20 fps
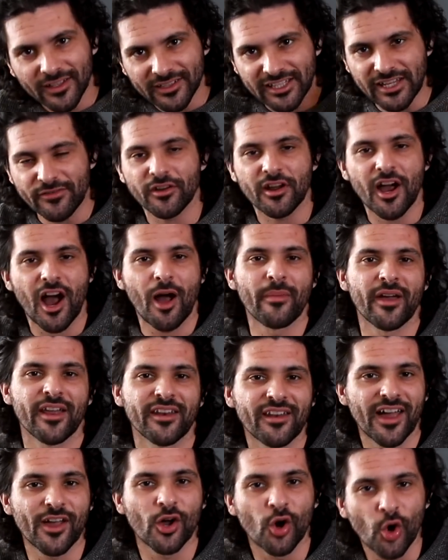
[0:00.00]
leave a comment.
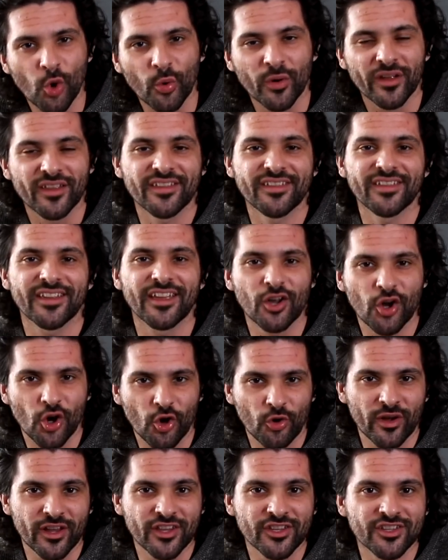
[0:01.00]
I always
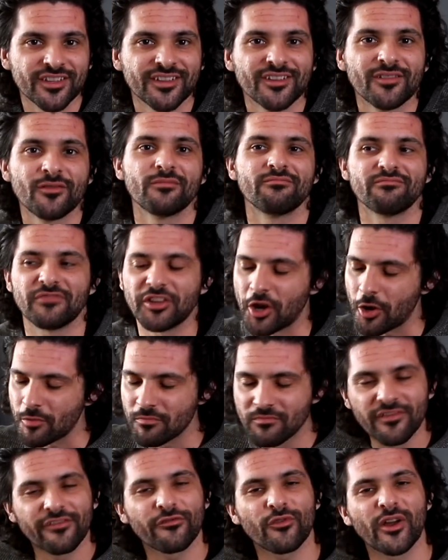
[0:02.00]
encourage,
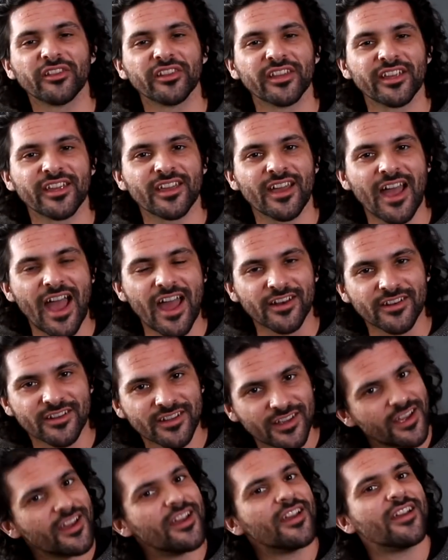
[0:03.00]
friendly and
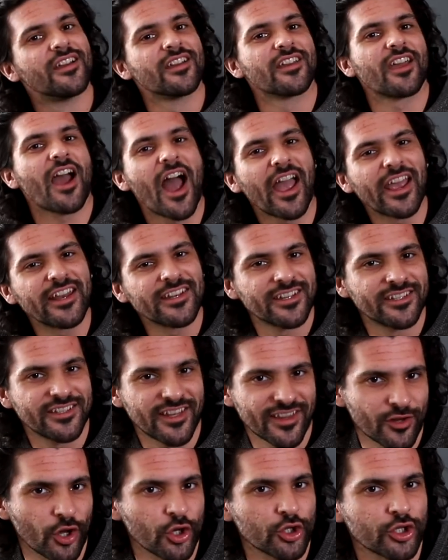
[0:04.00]
kind
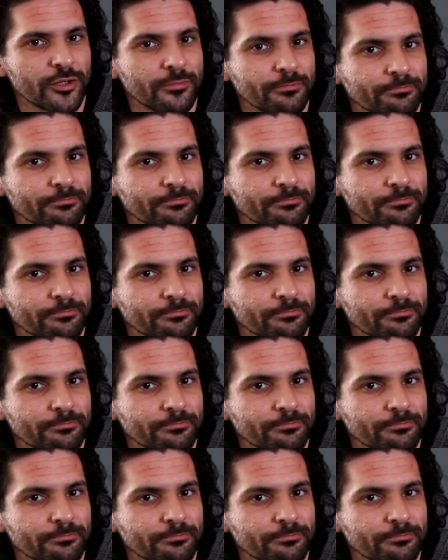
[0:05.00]
discussion.